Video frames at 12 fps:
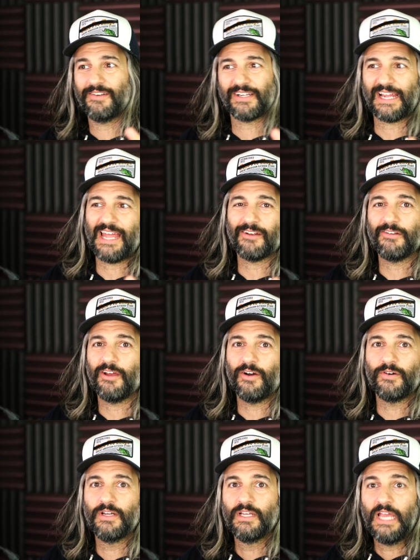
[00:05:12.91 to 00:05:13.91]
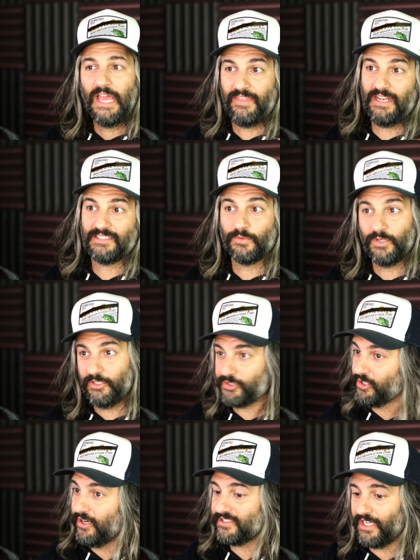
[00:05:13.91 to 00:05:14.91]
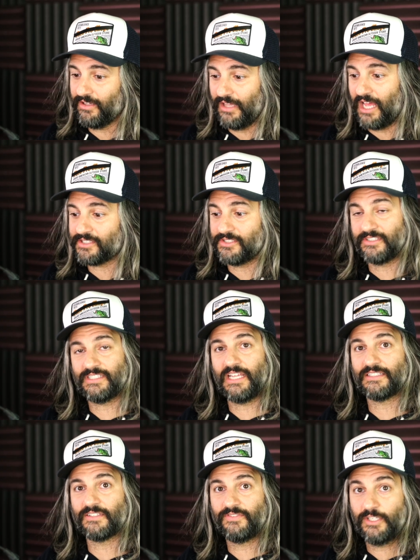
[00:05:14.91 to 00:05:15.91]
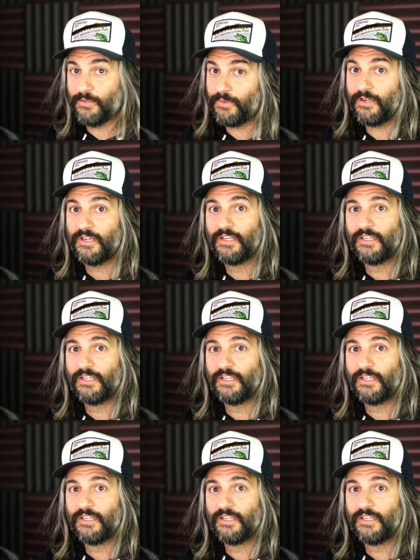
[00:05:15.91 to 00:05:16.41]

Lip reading: You're like, I don't know. And then I said, well, you sure as hell lost your sense of humor.